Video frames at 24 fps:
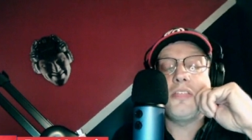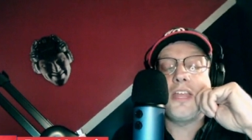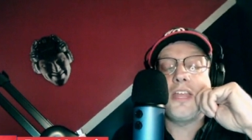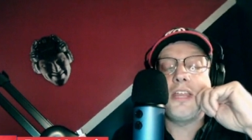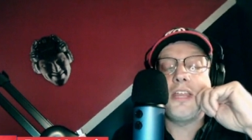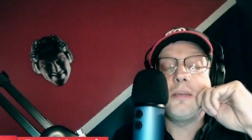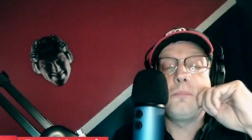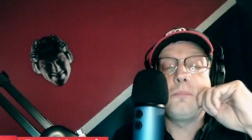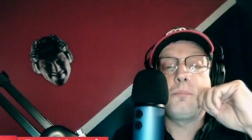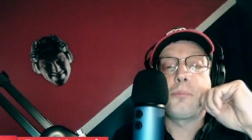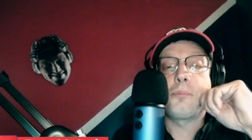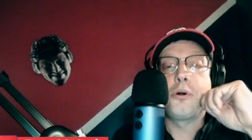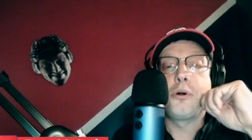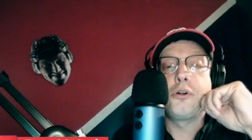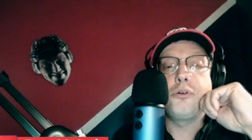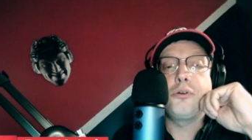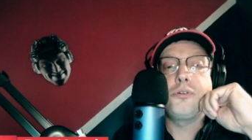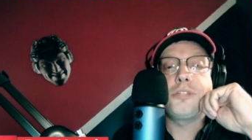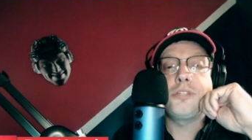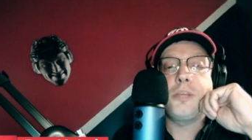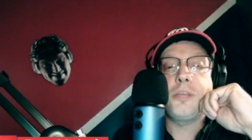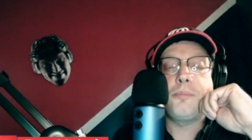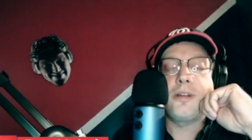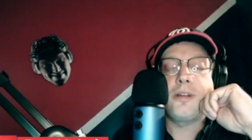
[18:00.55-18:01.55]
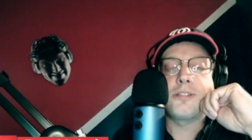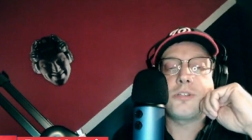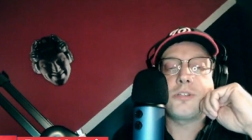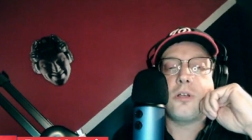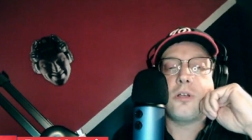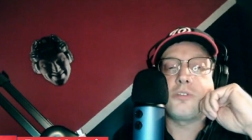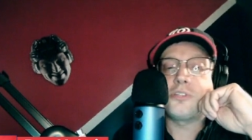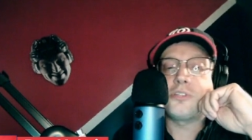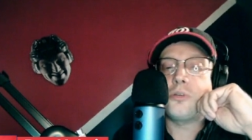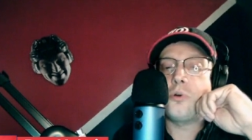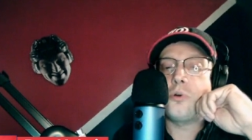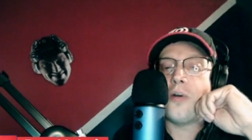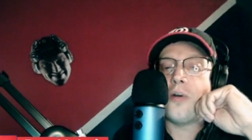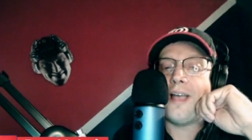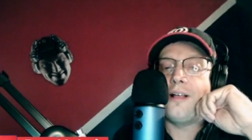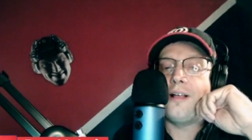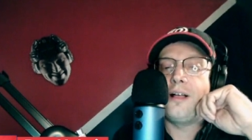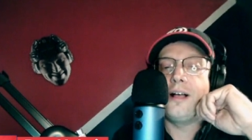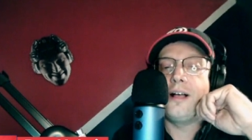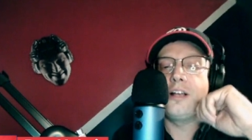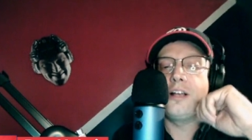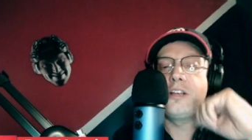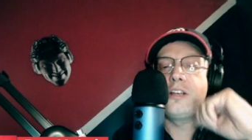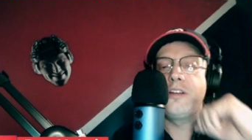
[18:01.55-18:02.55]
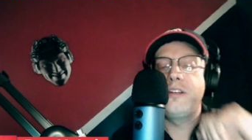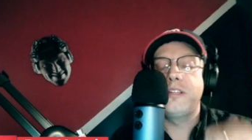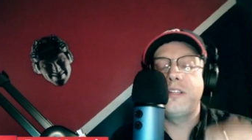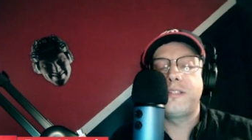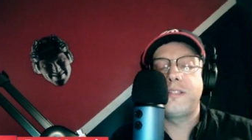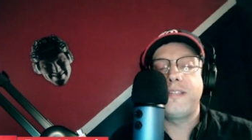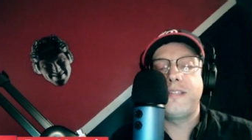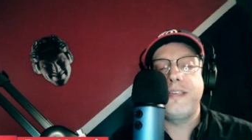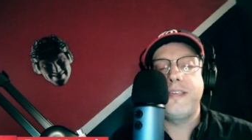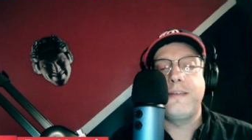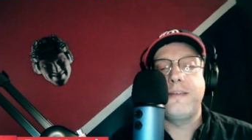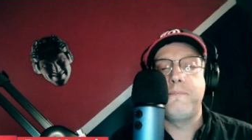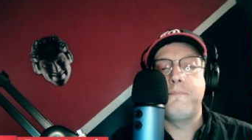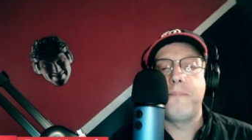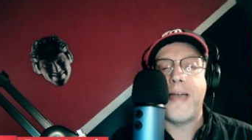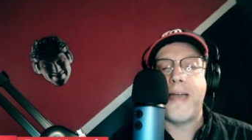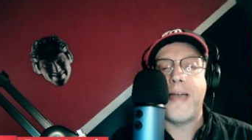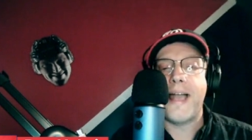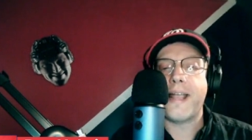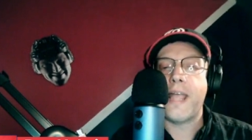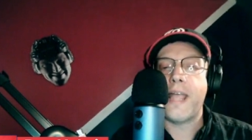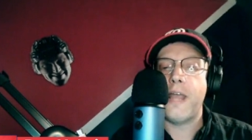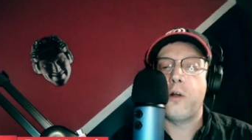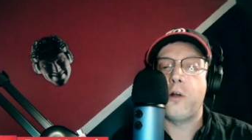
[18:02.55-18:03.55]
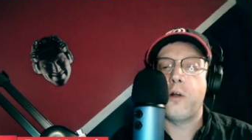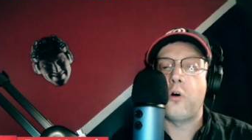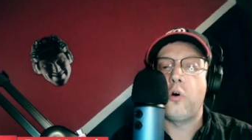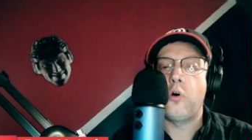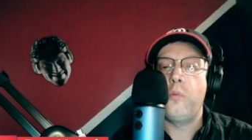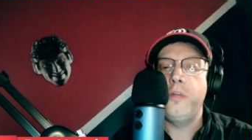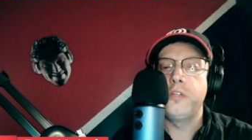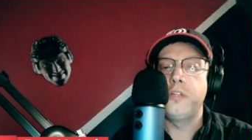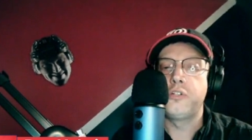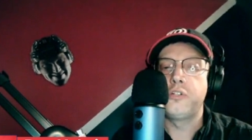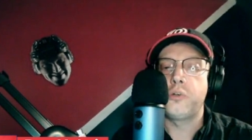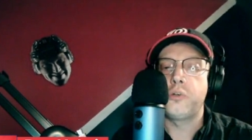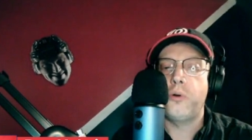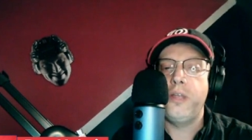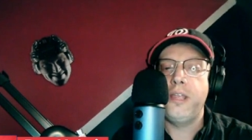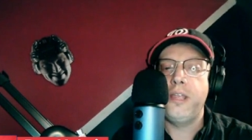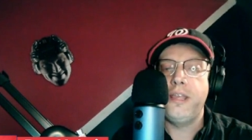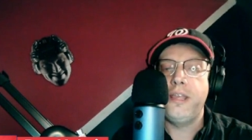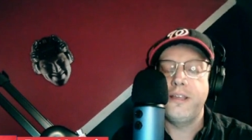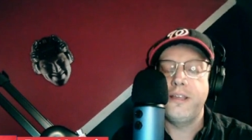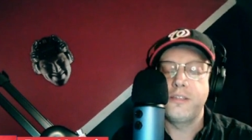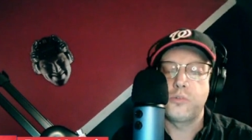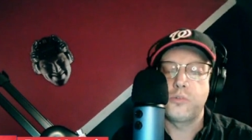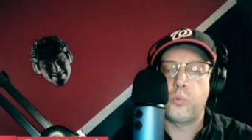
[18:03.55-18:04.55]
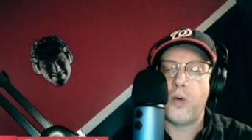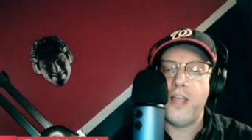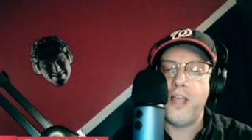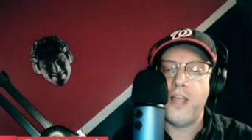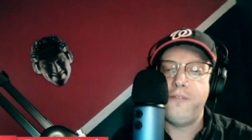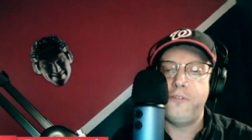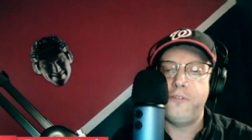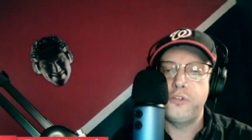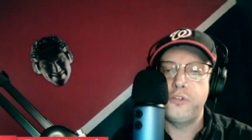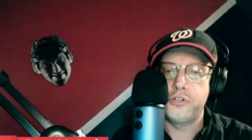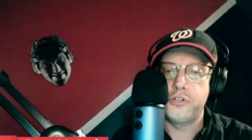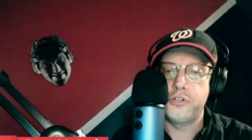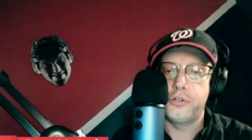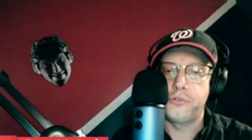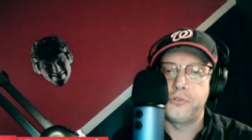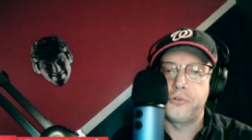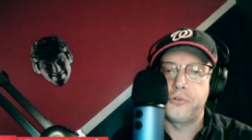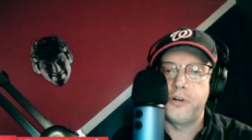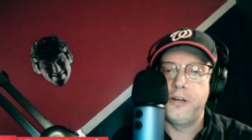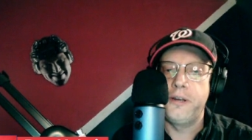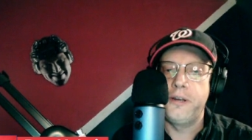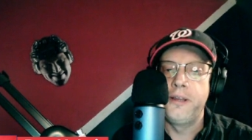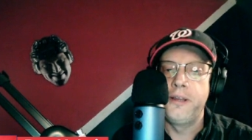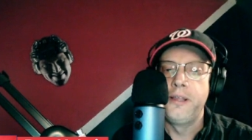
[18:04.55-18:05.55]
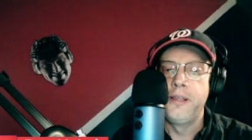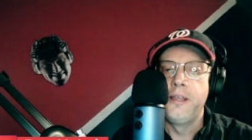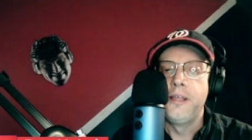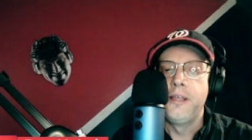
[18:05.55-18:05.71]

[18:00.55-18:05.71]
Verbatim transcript: that him producing, but it's also good to see him back at home enjoying his wife and children.